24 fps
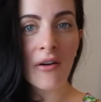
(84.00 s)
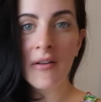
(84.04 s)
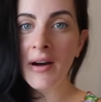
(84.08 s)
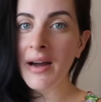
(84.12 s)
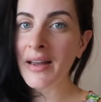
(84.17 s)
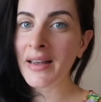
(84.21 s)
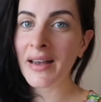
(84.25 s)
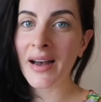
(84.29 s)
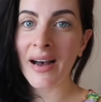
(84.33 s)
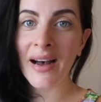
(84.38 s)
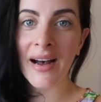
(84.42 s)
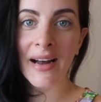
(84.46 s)
All
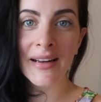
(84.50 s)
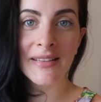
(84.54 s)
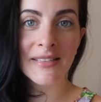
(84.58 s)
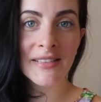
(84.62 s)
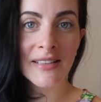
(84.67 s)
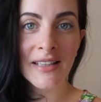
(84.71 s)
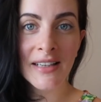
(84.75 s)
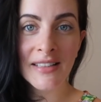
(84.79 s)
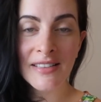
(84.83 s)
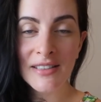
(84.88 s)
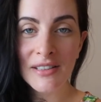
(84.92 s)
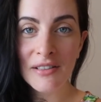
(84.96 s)
right guys,
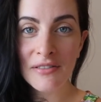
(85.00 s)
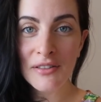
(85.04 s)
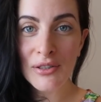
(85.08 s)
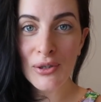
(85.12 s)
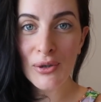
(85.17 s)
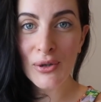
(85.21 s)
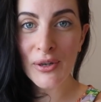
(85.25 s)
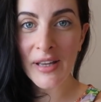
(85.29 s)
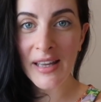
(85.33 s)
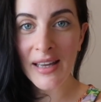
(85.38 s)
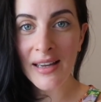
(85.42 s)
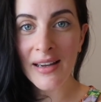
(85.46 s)
that's enough
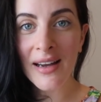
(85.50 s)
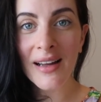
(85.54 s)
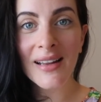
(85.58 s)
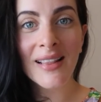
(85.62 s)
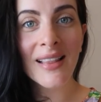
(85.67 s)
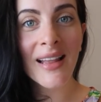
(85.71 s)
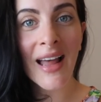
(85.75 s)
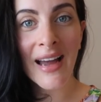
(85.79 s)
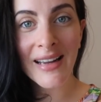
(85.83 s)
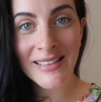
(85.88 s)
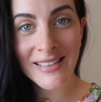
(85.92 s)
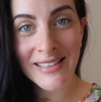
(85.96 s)
talking.
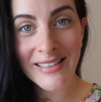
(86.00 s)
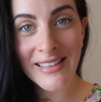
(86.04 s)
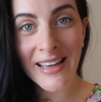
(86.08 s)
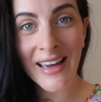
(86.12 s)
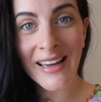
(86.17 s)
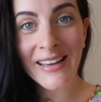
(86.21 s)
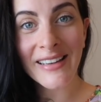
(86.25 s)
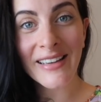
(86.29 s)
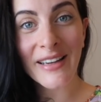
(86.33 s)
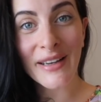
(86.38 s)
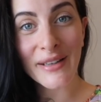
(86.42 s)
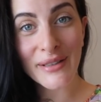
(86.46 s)
Let's
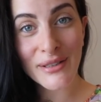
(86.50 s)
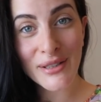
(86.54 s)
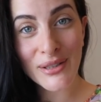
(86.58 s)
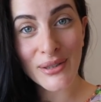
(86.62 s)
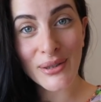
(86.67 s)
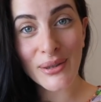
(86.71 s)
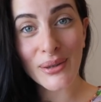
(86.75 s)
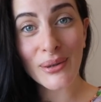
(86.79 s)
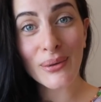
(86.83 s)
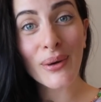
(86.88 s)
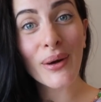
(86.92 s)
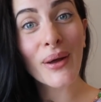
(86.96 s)
get
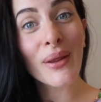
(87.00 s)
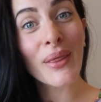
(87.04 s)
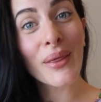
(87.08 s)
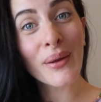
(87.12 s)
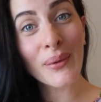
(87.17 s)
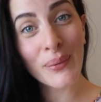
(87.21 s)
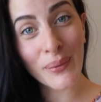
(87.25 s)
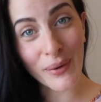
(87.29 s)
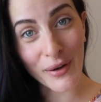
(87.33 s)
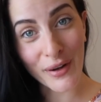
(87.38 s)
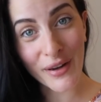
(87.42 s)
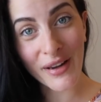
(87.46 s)
into
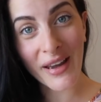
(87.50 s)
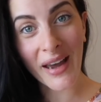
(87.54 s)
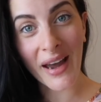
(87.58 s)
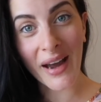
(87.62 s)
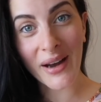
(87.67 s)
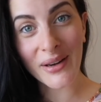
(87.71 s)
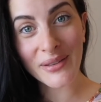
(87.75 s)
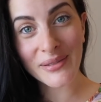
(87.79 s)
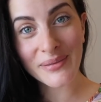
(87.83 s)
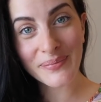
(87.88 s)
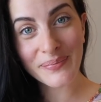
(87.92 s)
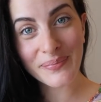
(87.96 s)
the
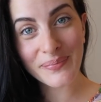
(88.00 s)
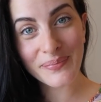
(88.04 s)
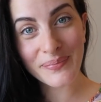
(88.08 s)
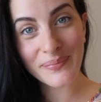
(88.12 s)
workout.